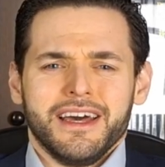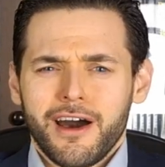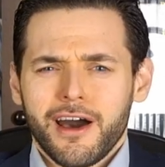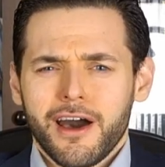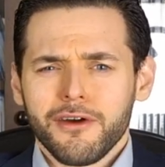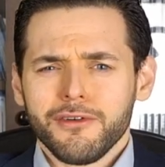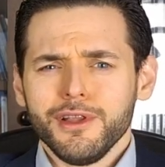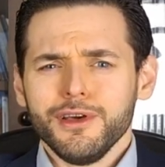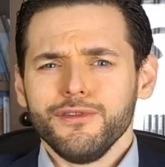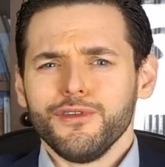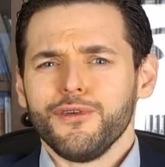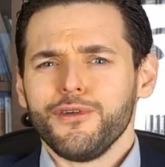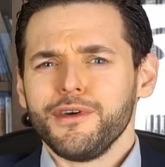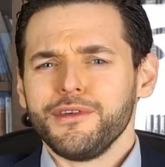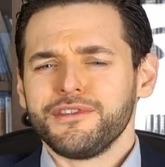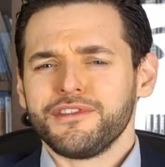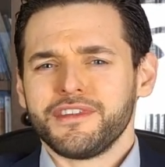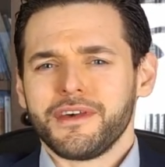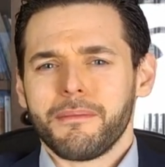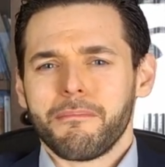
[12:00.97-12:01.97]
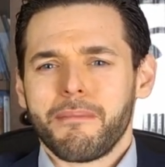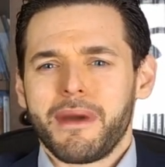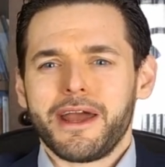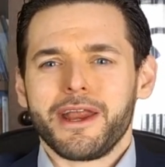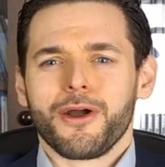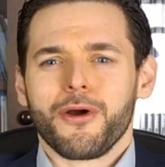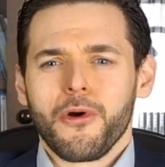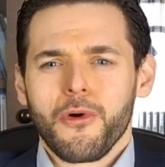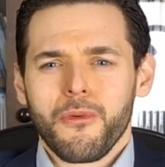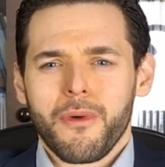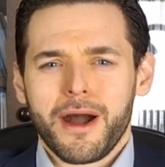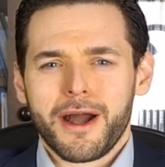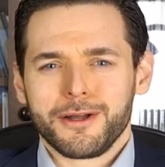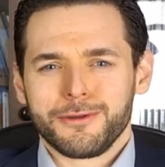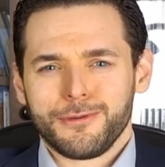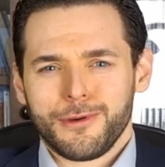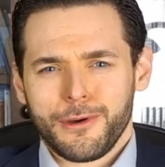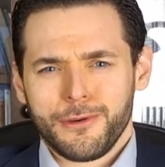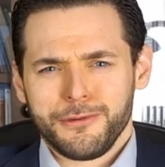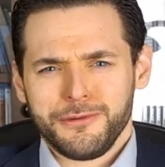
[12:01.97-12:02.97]
I'll leave you with some medical
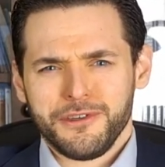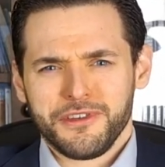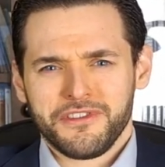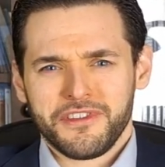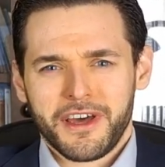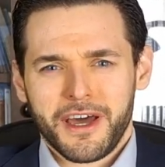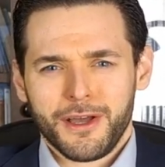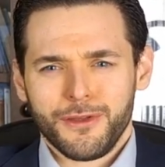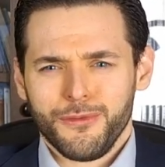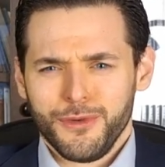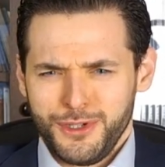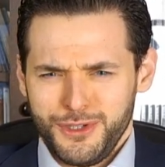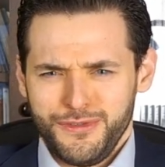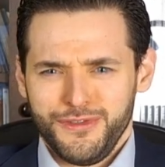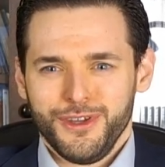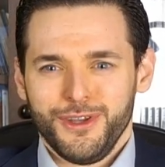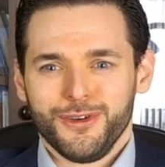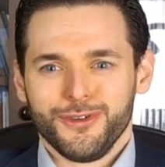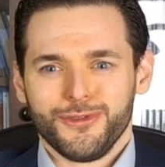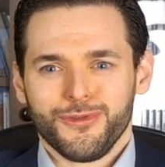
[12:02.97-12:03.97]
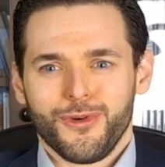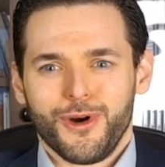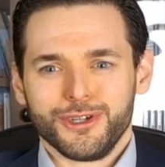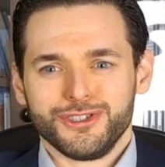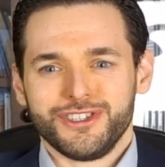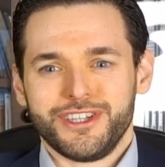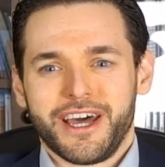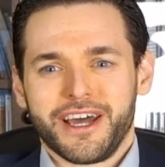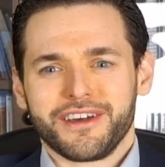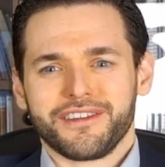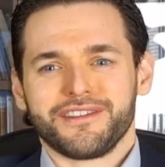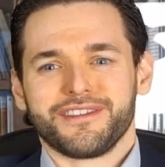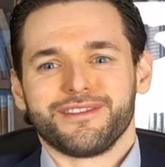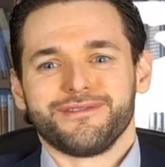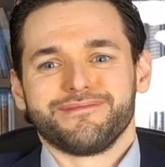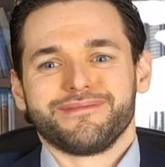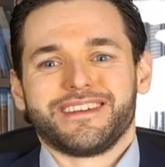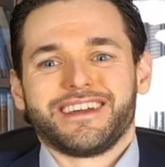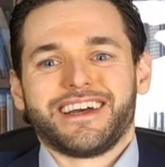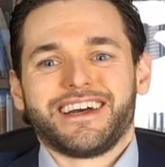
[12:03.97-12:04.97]
art where you decide which video to watch
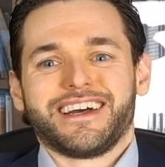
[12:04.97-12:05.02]
next.